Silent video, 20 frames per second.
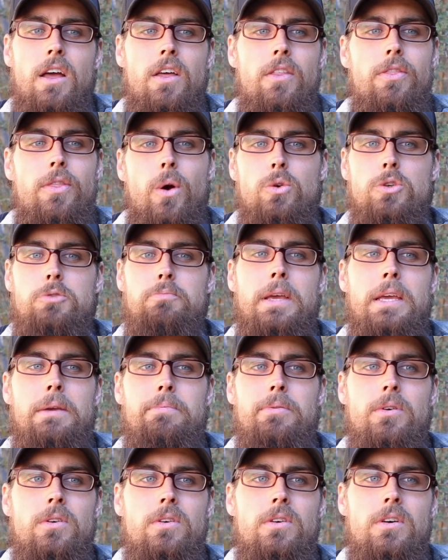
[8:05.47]
Those
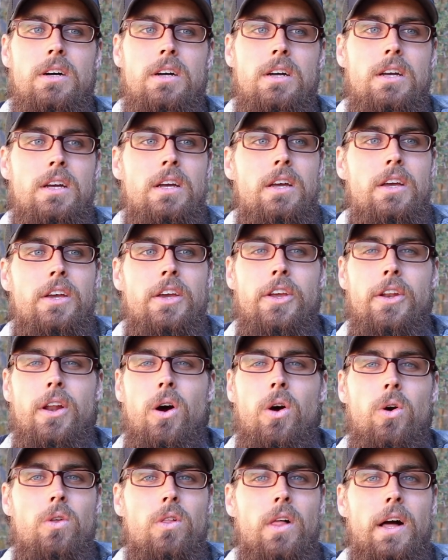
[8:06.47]
people, you
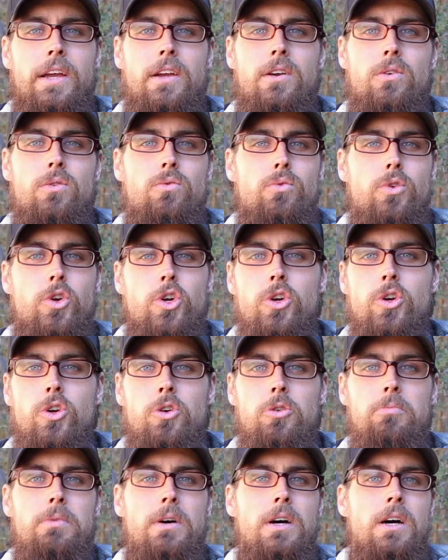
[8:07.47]
know, like
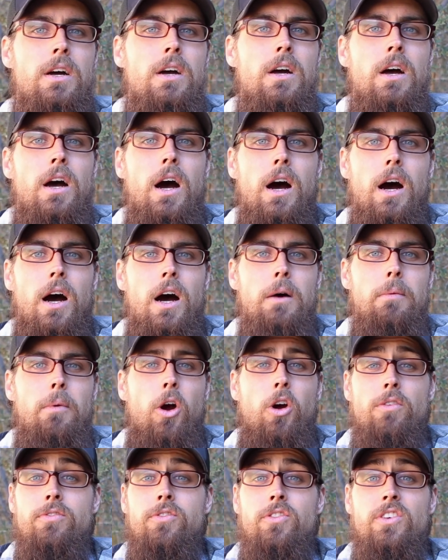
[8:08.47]
Rube,
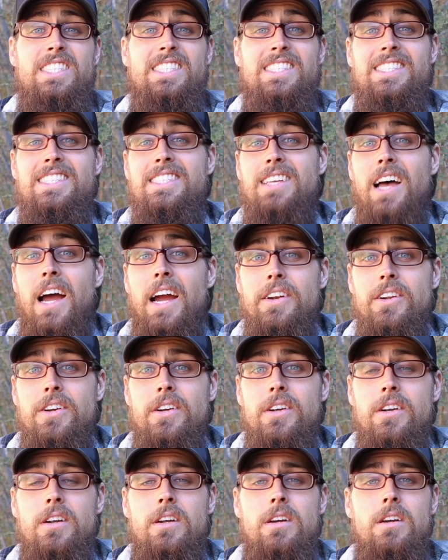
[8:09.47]
our friend
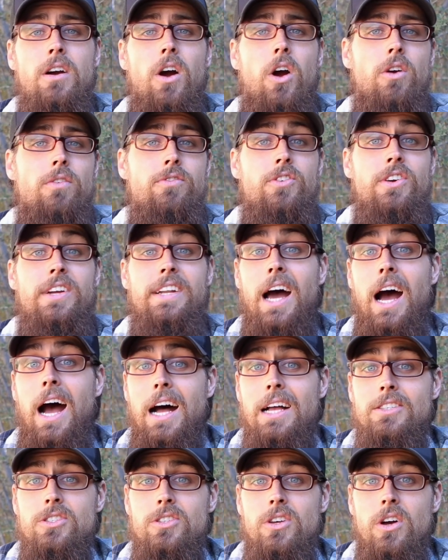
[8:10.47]
Cider, our friend
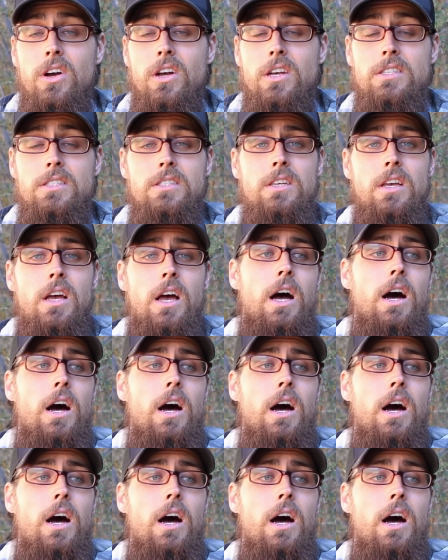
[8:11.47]
Hot Sauce,